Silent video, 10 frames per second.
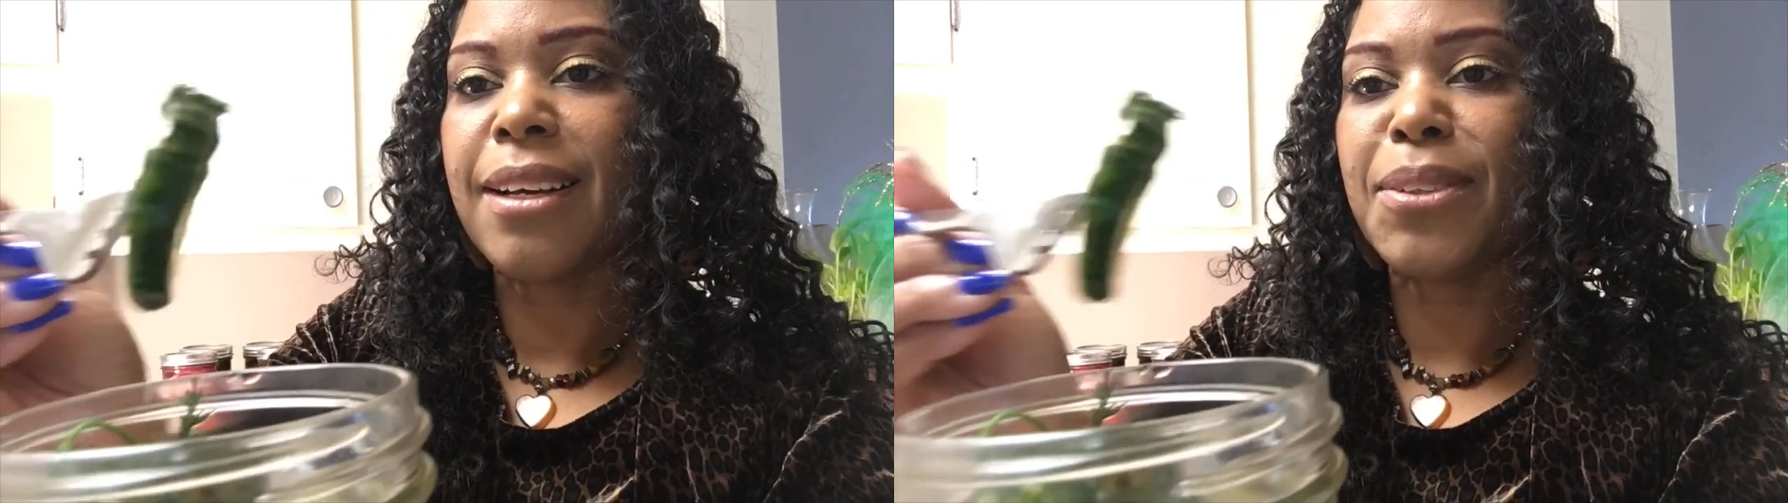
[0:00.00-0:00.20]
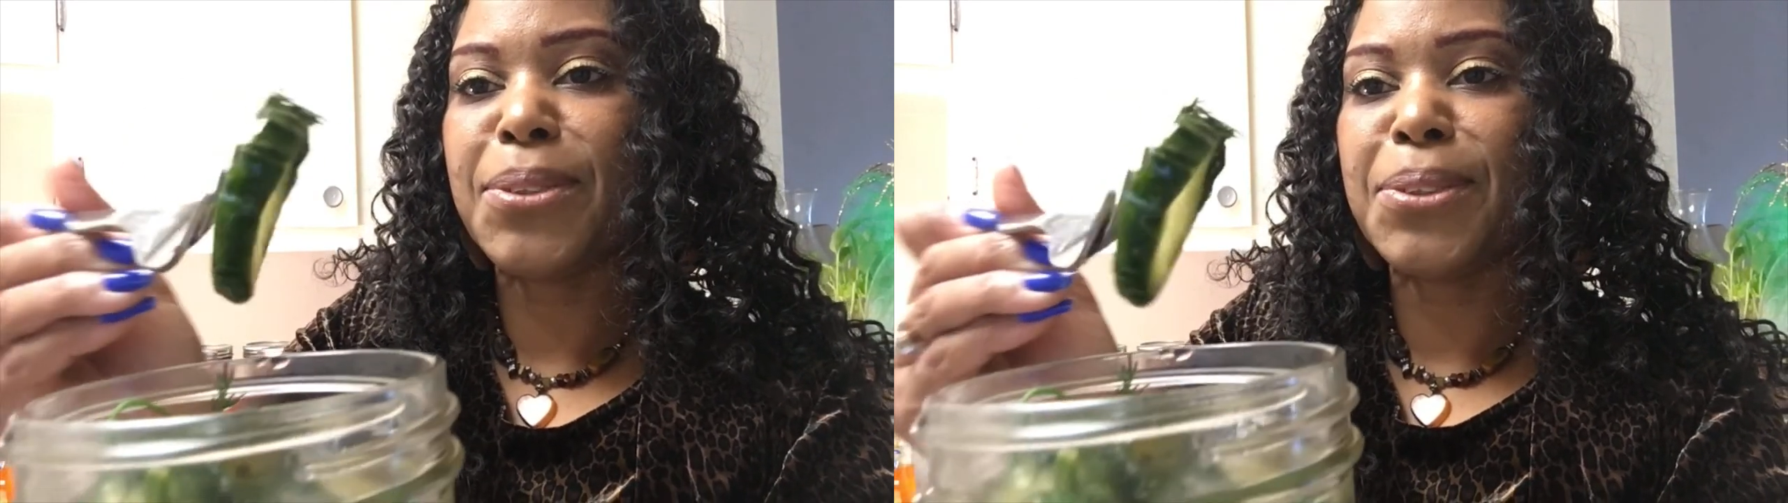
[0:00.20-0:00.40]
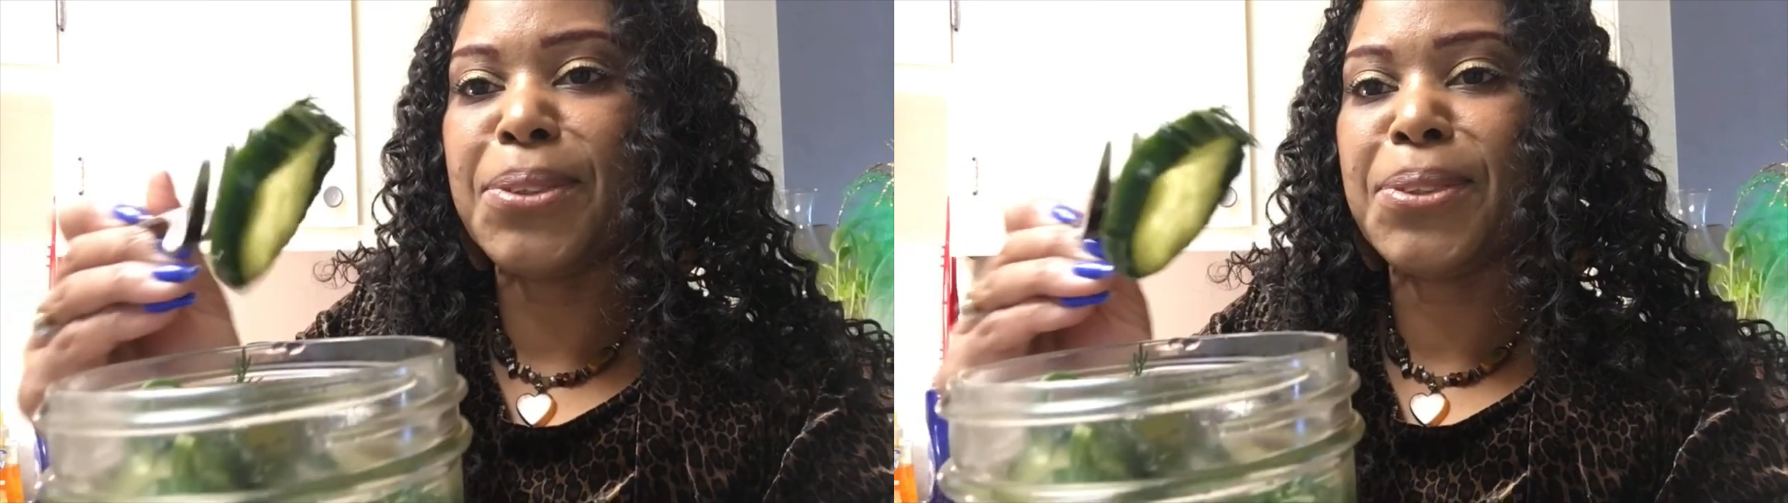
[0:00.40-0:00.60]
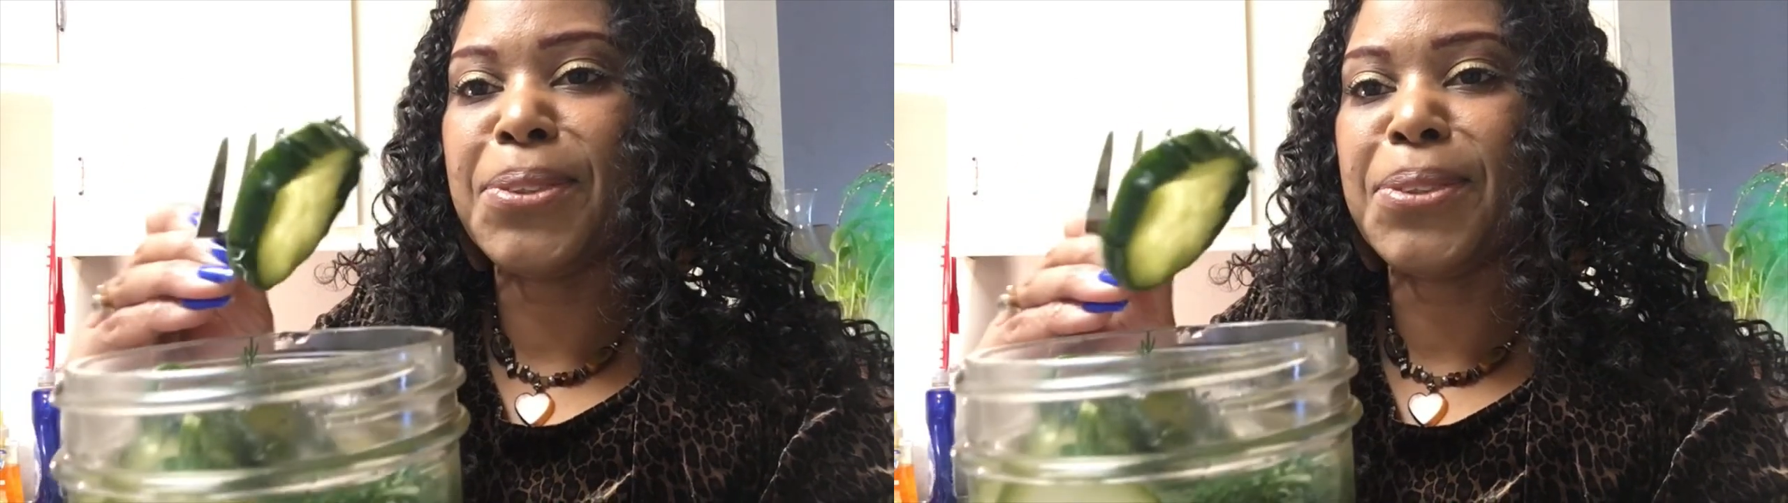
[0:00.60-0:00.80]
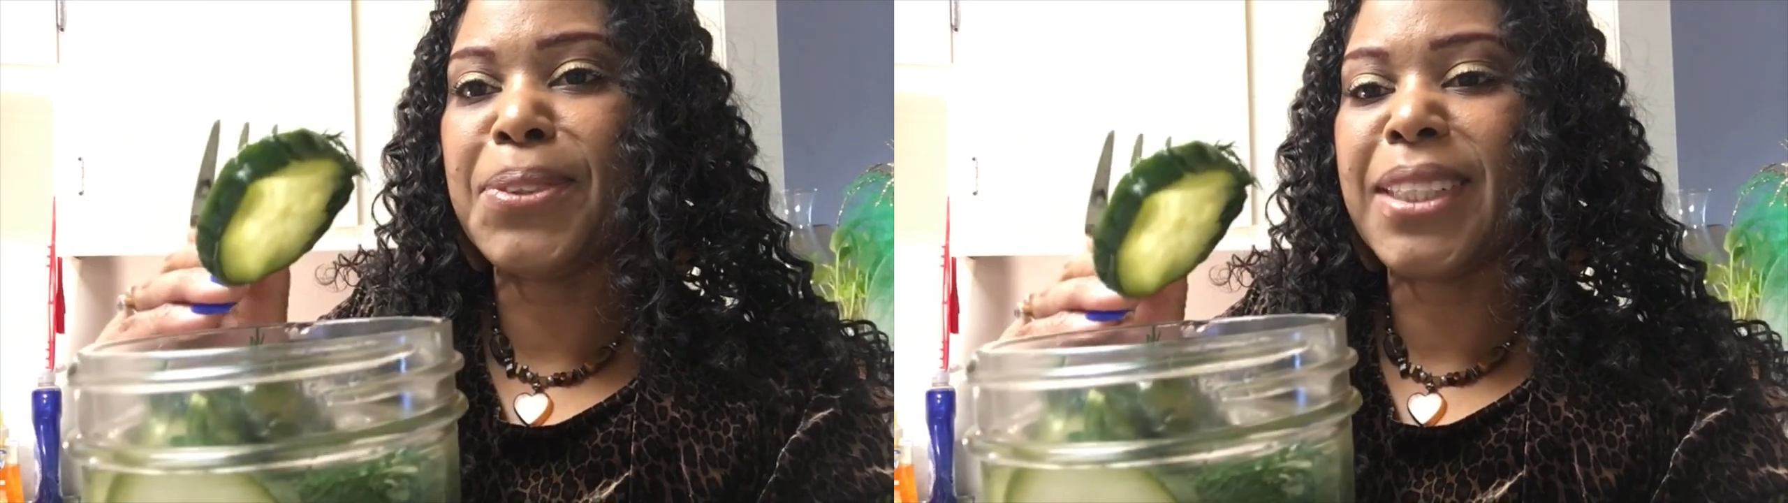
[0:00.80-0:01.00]

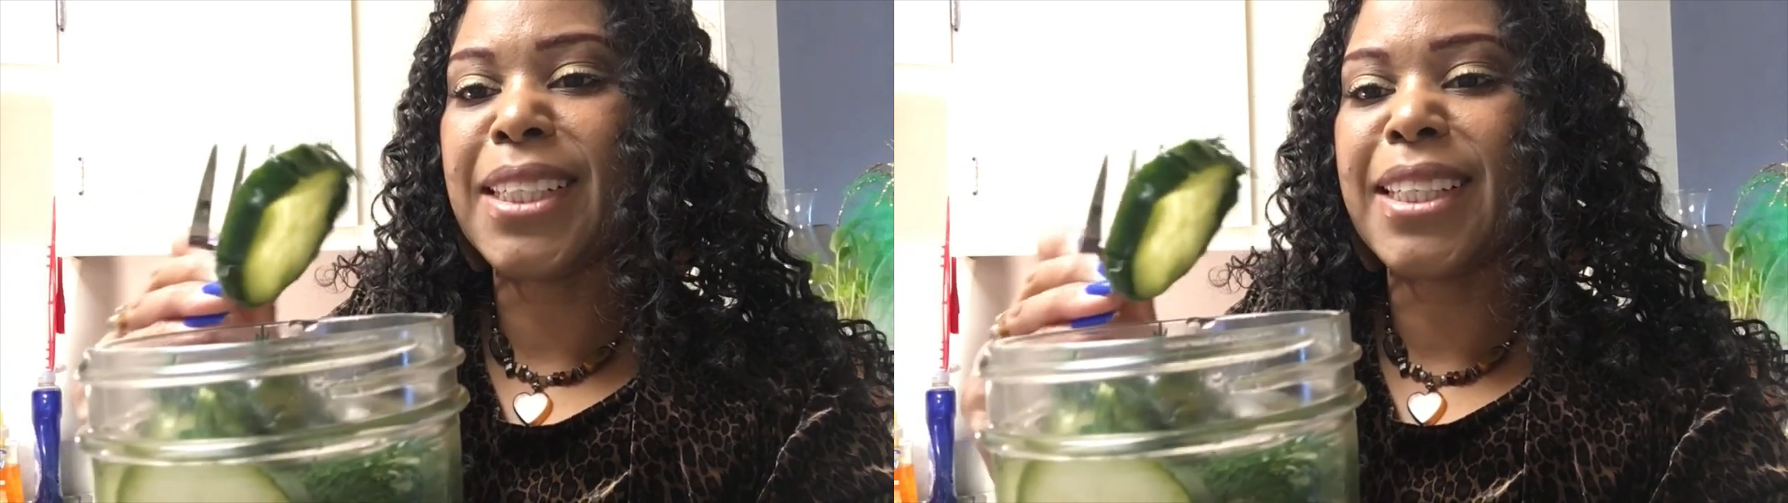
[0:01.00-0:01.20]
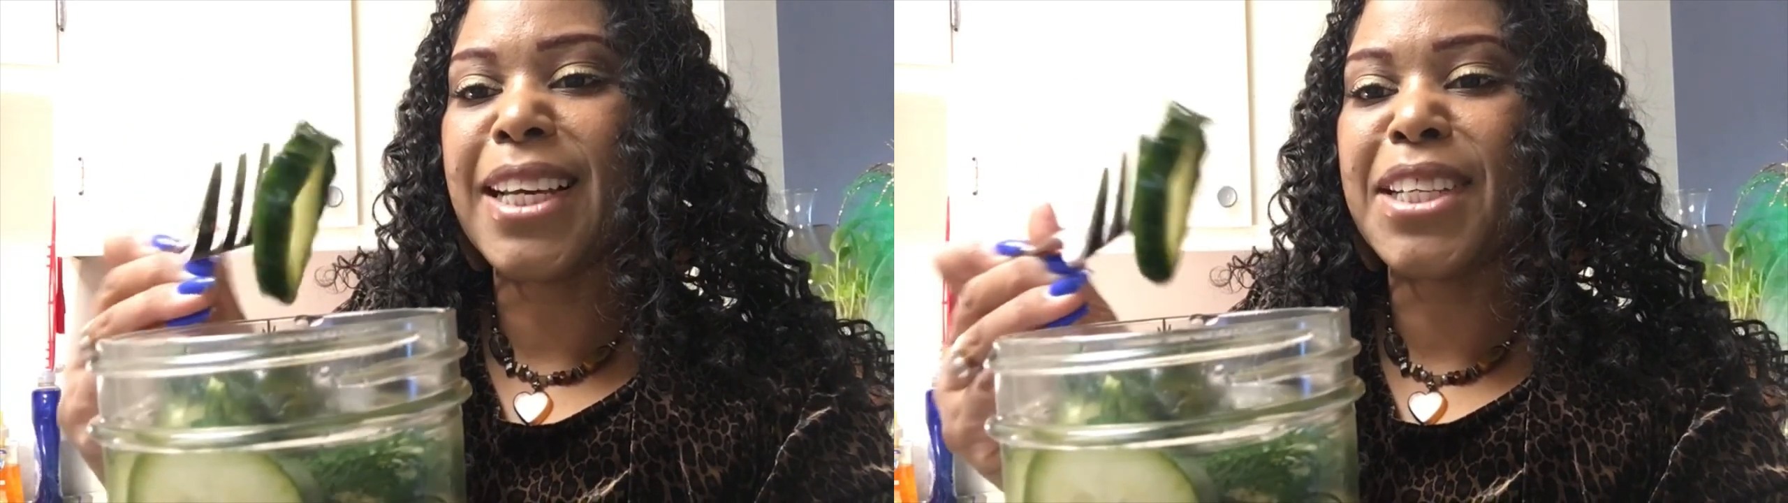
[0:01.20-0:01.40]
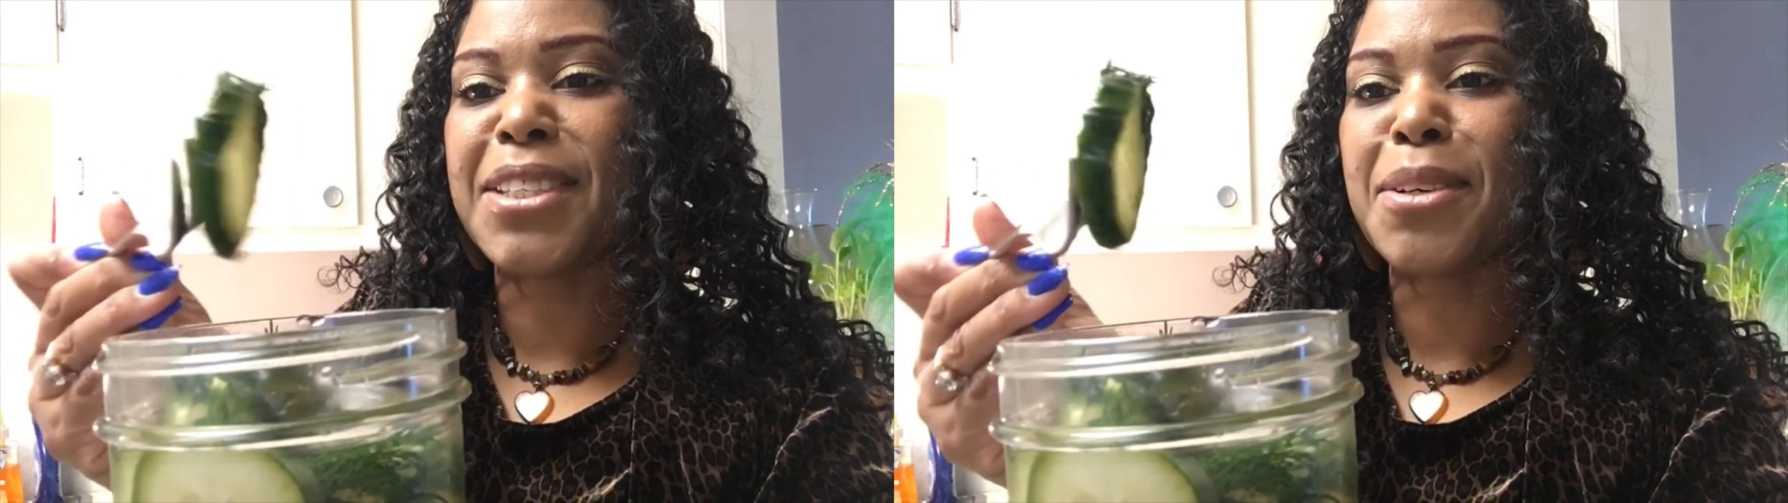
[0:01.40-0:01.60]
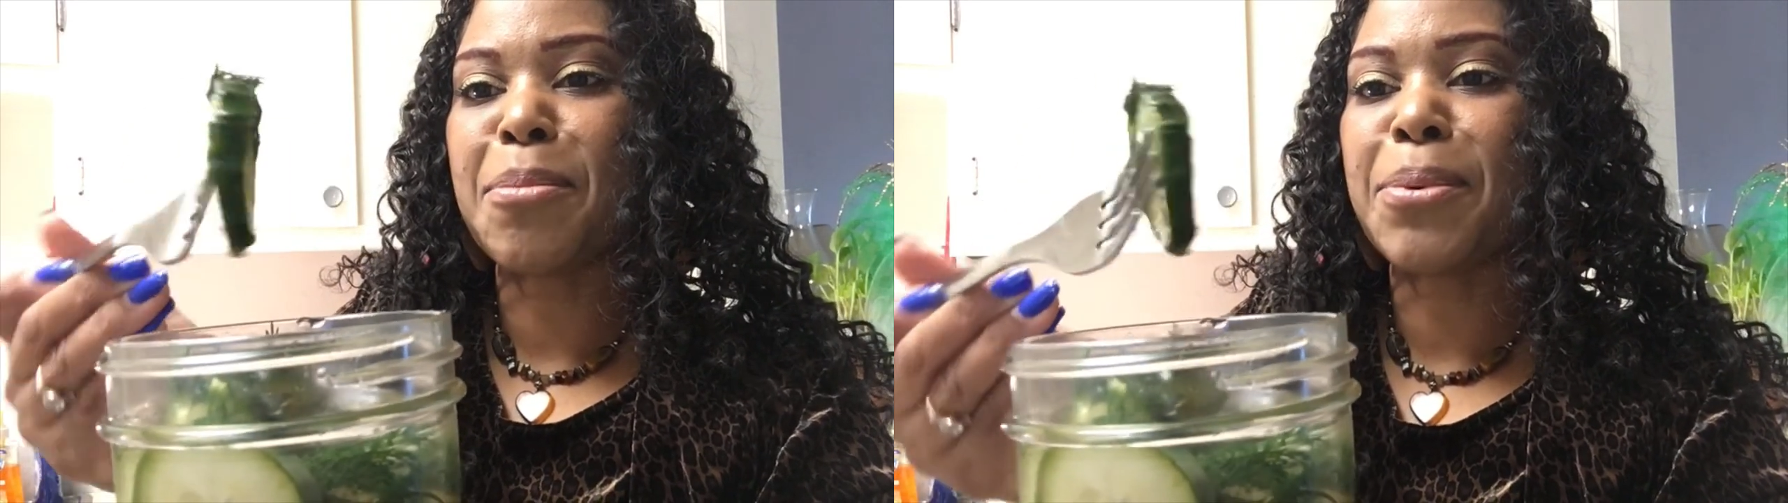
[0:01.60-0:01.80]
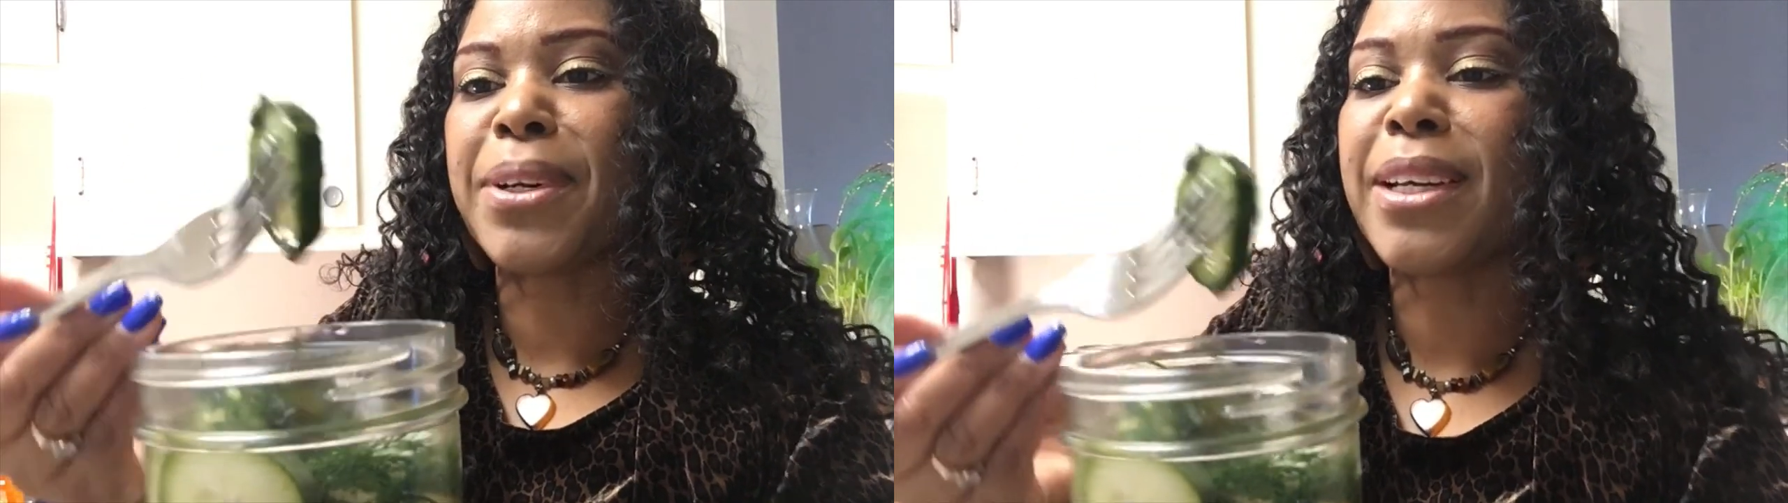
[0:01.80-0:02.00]
Ooh, look at that, it's so
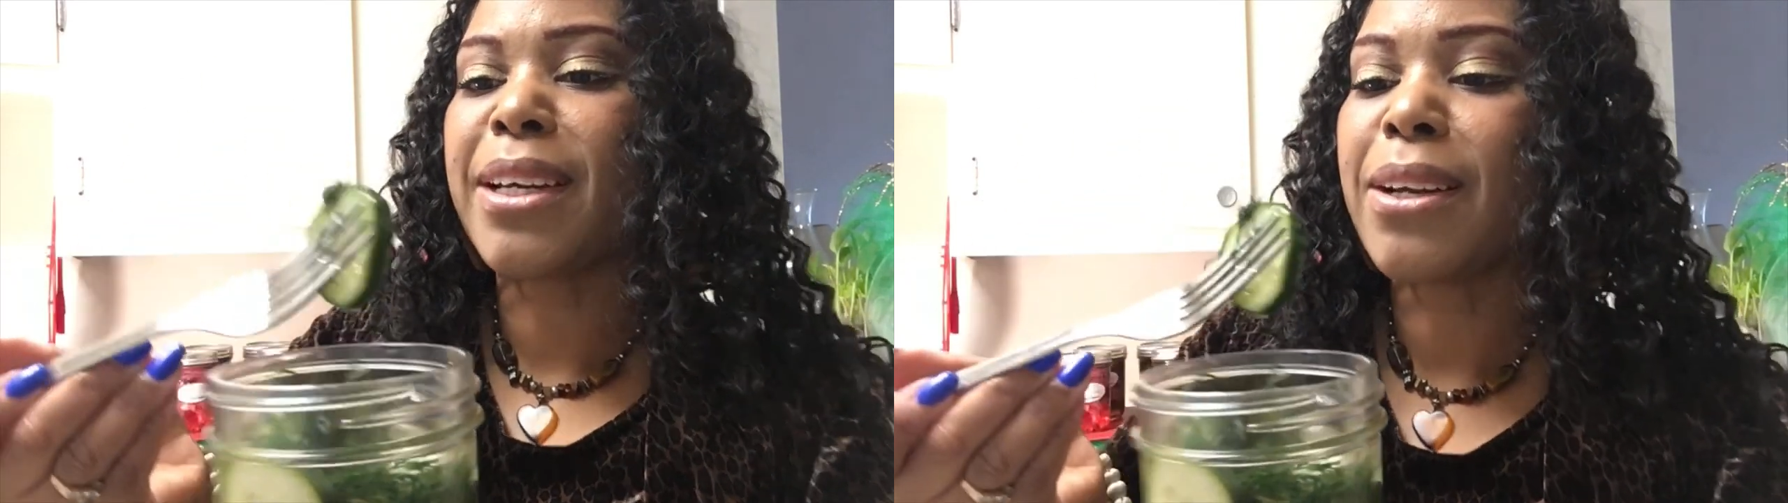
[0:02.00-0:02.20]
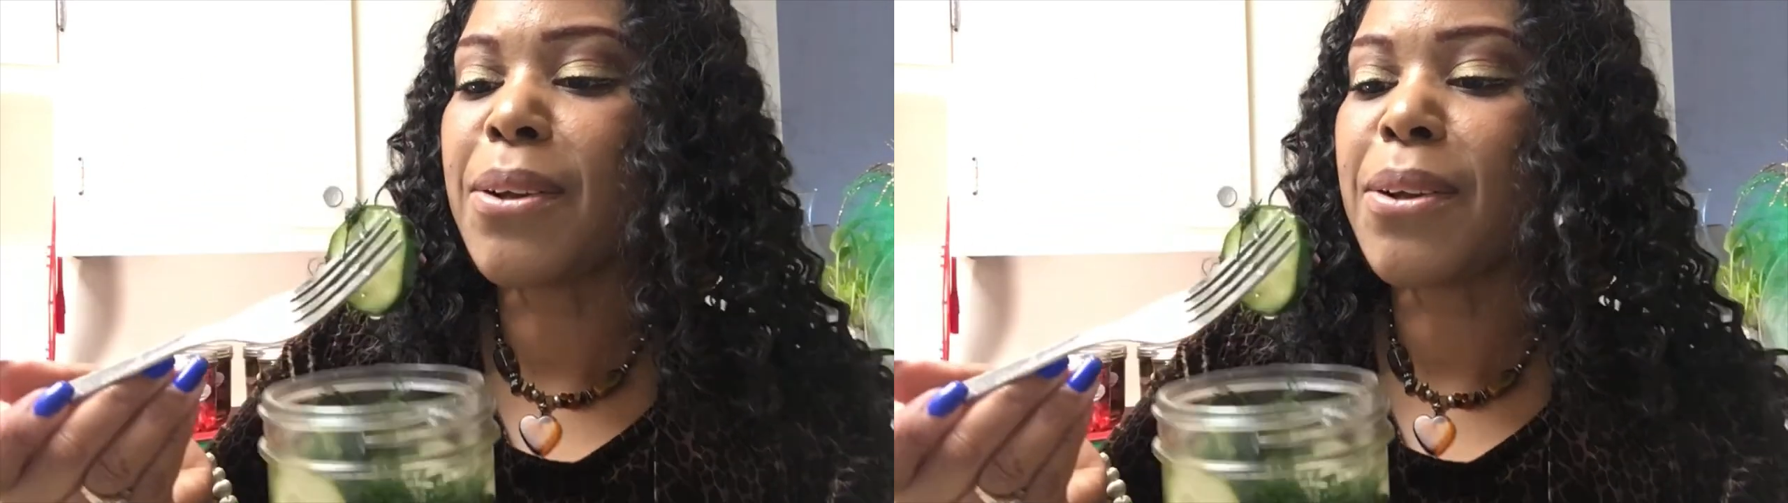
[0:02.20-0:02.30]
pretty.